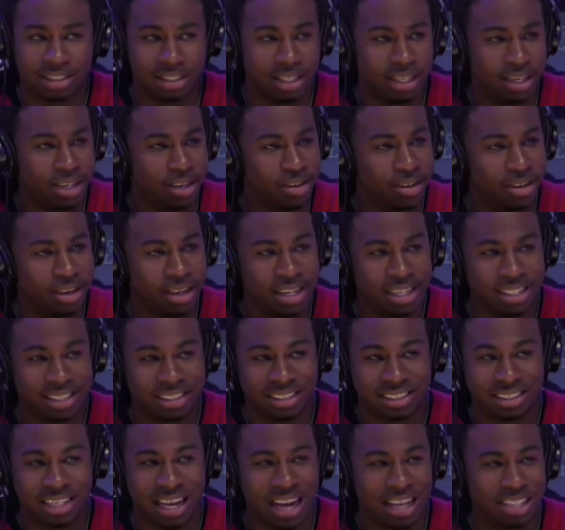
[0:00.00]
lyrics,
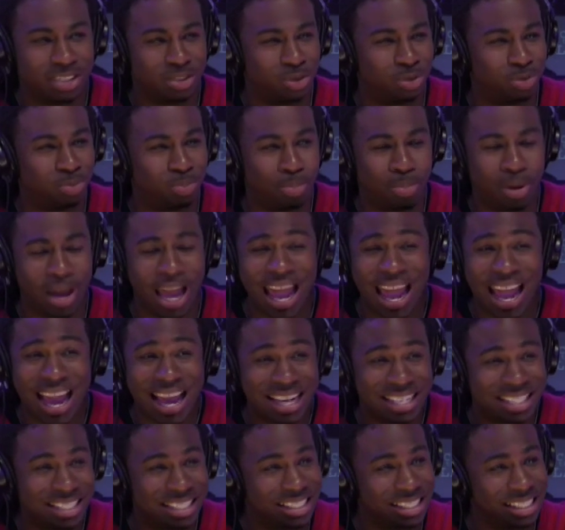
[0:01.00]
nice, nice lyrics,
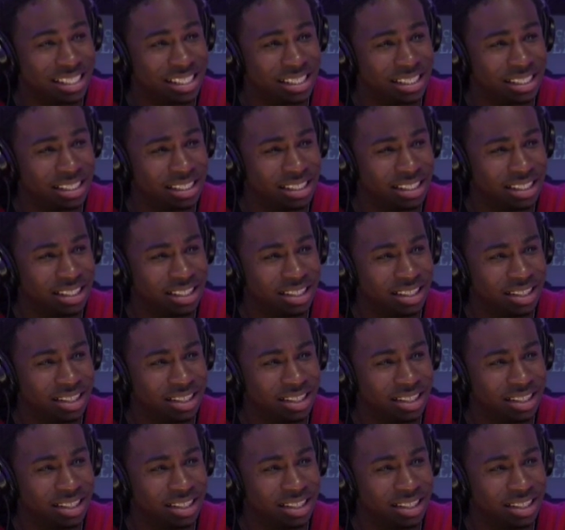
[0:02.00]
passion. Yeah. Right.